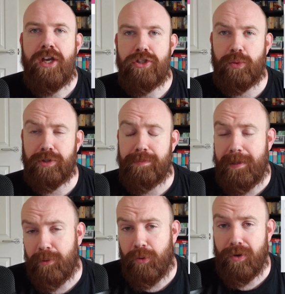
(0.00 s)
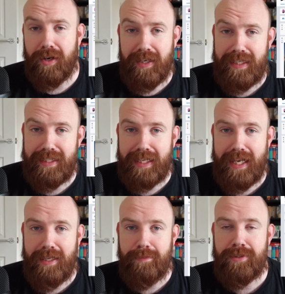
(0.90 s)
towards people who like the
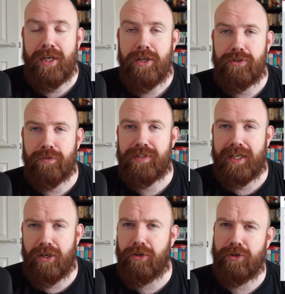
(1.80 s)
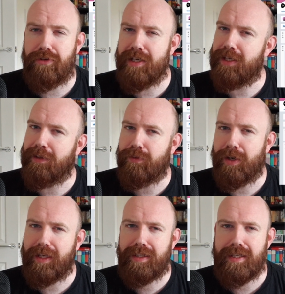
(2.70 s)
games, sort of saying, oh, you're an idiot if you
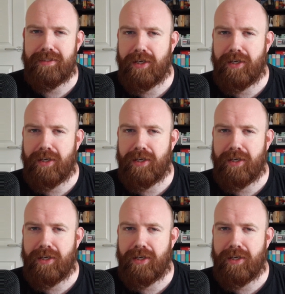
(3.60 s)
like this.